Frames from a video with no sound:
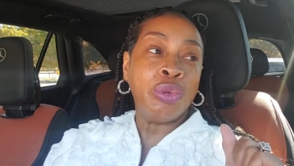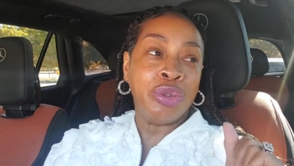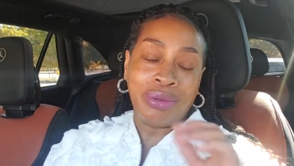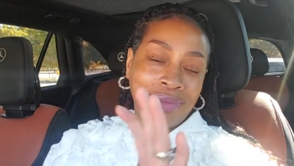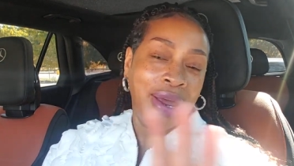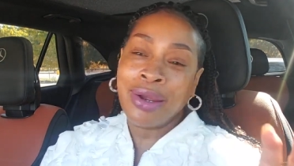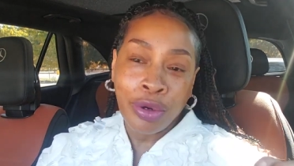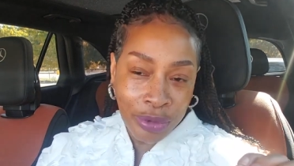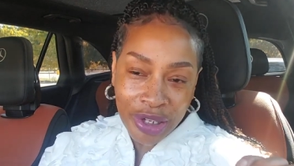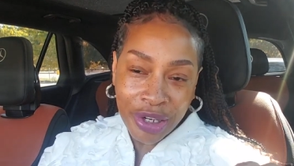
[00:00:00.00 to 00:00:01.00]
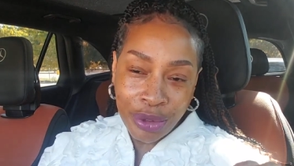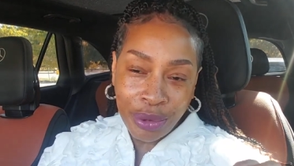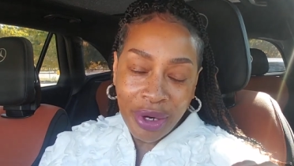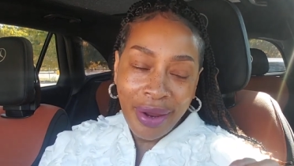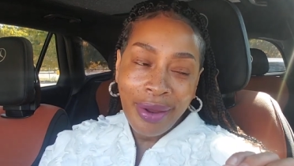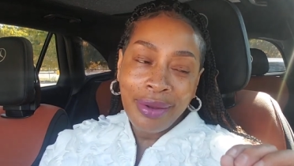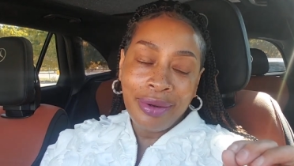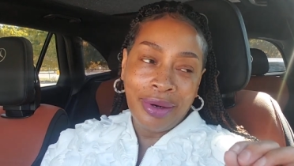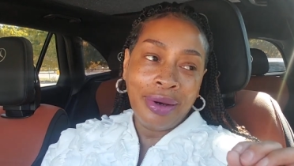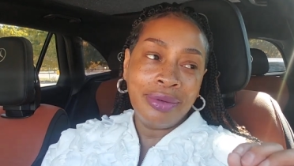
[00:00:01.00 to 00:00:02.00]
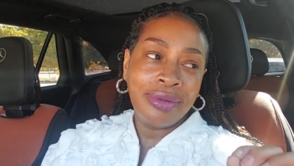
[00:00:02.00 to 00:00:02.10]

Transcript: you know, I ain't gonna tell you, you know.